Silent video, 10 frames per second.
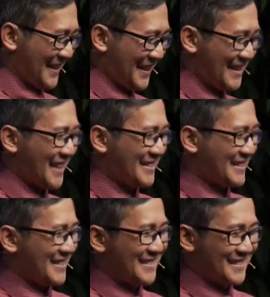And not,
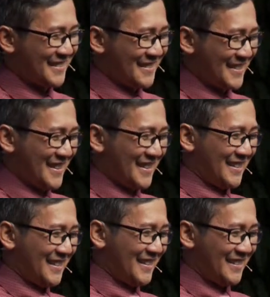
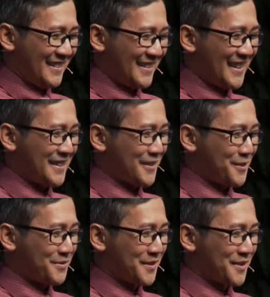not yet
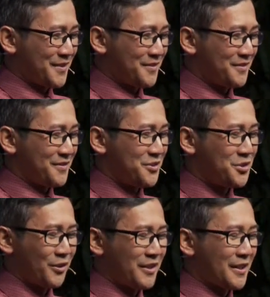over.
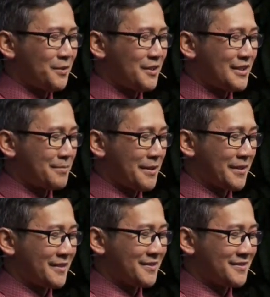Joy in the Holy
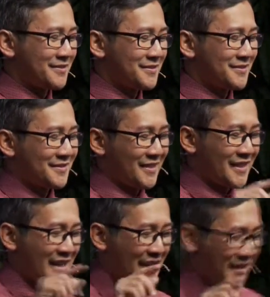Spirit,
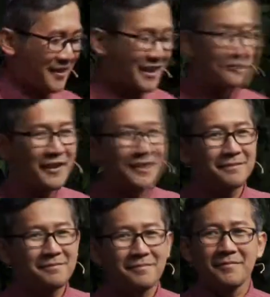health giving,
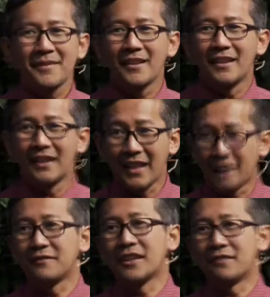
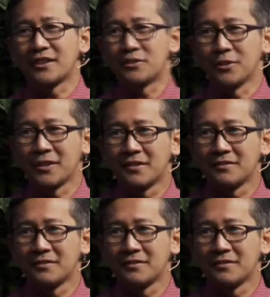life giving joy.